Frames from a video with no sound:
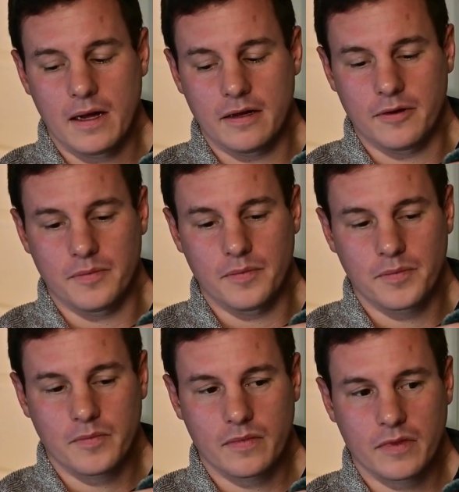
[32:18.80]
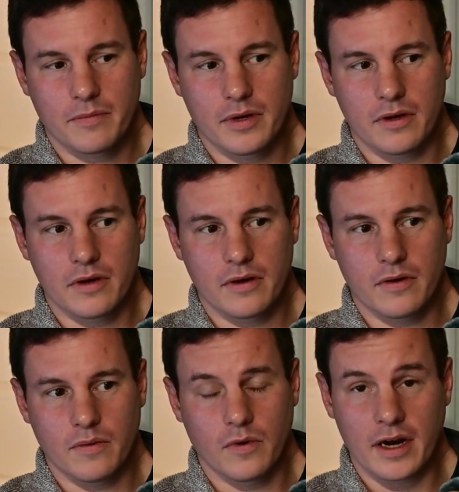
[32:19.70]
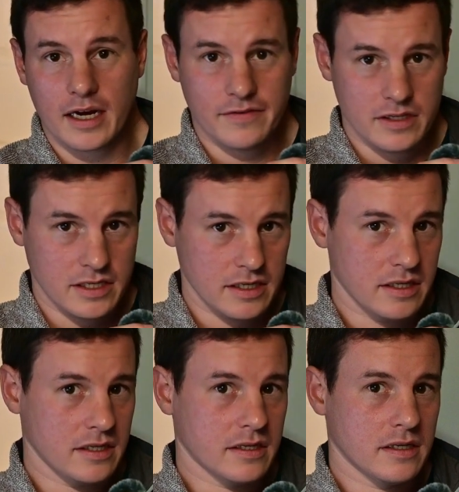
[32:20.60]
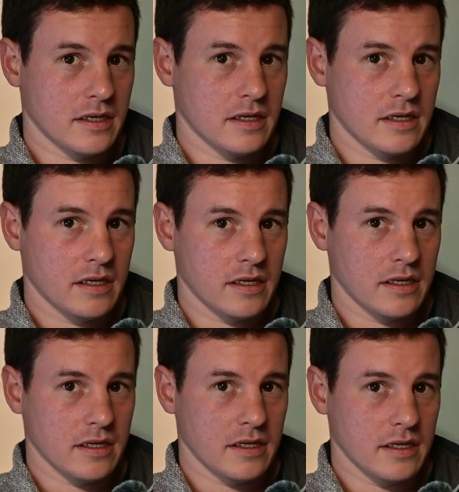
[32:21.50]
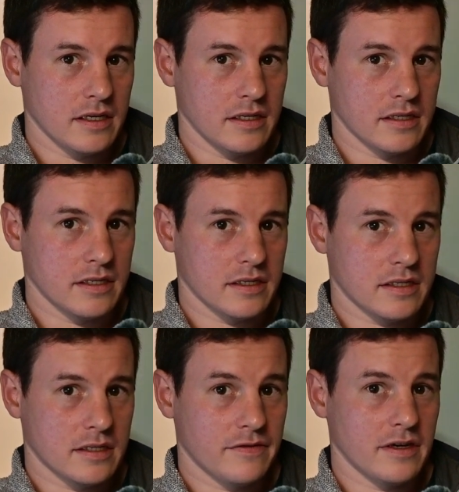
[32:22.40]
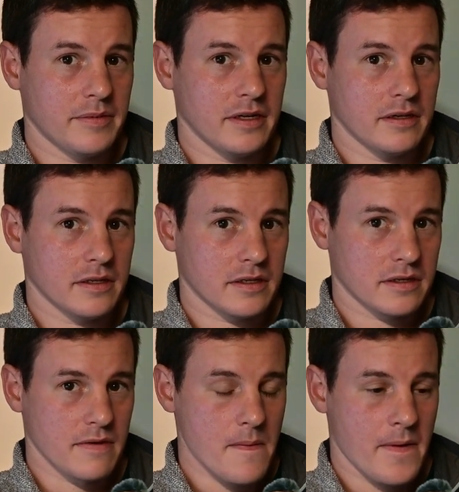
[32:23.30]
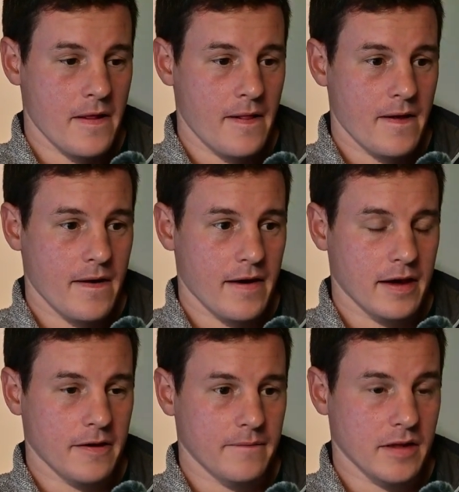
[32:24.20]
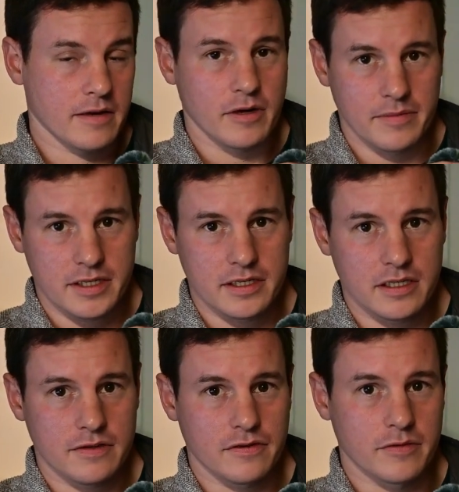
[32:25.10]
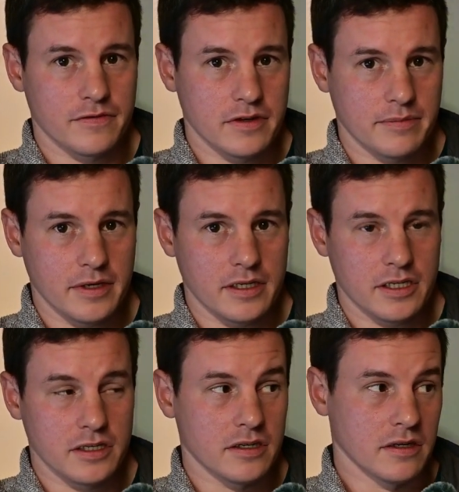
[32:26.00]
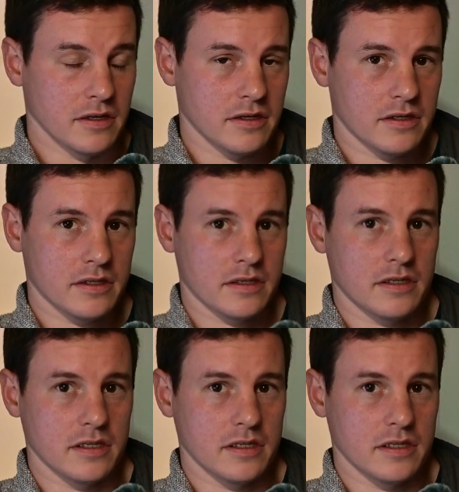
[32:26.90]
it. But what I haven't seen is the Philippines. And my missus is from the Philippines. She's a nurse.